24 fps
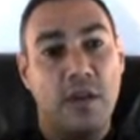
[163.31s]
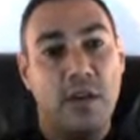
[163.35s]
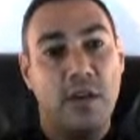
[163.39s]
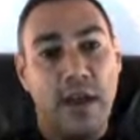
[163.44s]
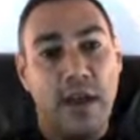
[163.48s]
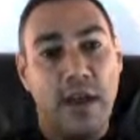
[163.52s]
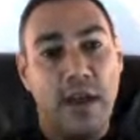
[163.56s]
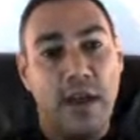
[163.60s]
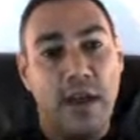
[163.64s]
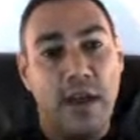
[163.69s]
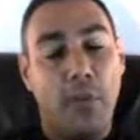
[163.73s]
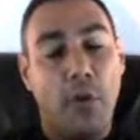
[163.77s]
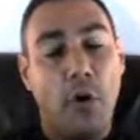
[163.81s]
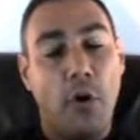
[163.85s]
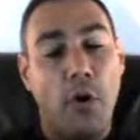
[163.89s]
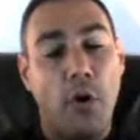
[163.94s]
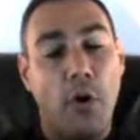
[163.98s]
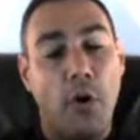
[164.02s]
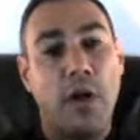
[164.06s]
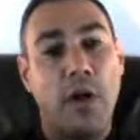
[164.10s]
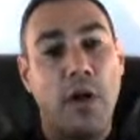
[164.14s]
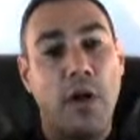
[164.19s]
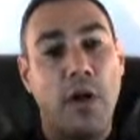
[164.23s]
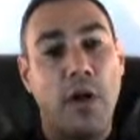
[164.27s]
and to pull
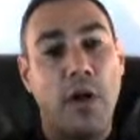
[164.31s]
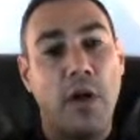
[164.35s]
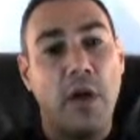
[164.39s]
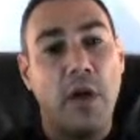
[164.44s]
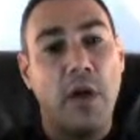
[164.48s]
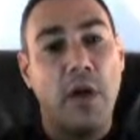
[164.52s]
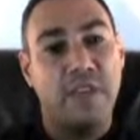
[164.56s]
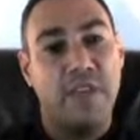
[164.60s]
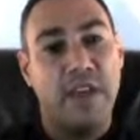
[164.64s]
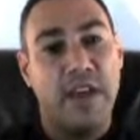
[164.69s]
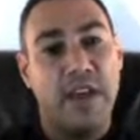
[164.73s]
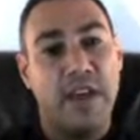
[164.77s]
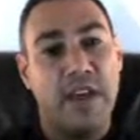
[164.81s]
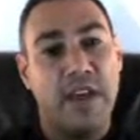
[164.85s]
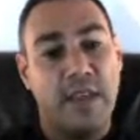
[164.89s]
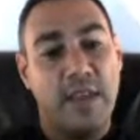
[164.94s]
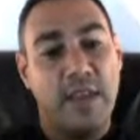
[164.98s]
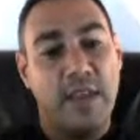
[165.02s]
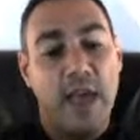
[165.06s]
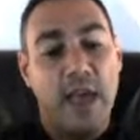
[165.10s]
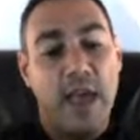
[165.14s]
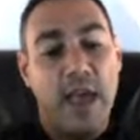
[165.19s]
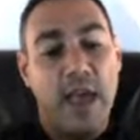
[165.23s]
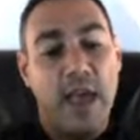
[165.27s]
the customers in
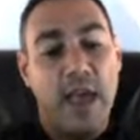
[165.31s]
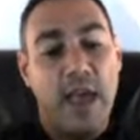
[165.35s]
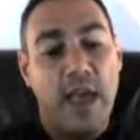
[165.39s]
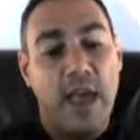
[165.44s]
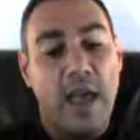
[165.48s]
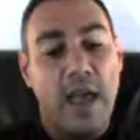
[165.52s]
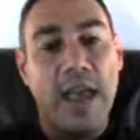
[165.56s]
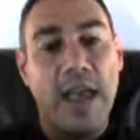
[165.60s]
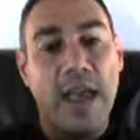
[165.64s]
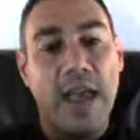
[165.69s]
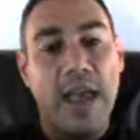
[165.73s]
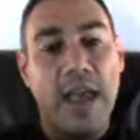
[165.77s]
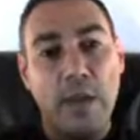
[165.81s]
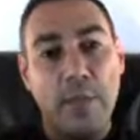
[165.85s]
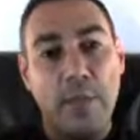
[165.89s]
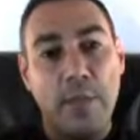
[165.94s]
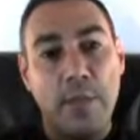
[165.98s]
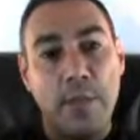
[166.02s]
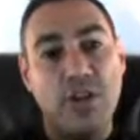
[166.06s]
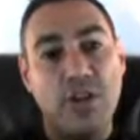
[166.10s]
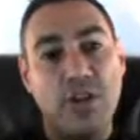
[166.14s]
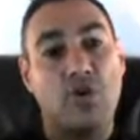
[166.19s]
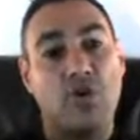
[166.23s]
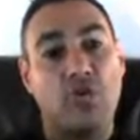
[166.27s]
and to get them
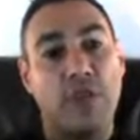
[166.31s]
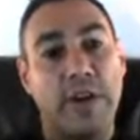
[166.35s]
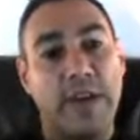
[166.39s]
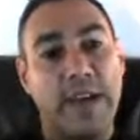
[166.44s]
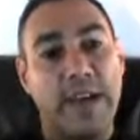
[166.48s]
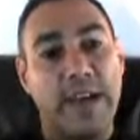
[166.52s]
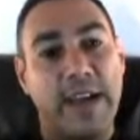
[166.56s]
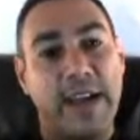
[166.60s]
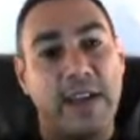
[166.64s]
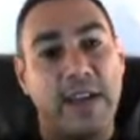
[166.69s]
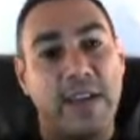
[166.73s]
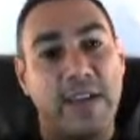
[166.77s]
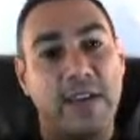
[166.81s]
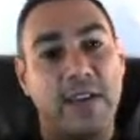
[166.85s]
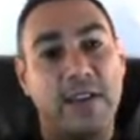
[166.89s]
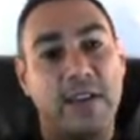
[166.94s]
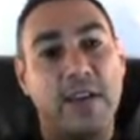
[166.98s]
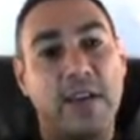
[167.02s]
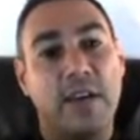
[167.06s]
intrigued.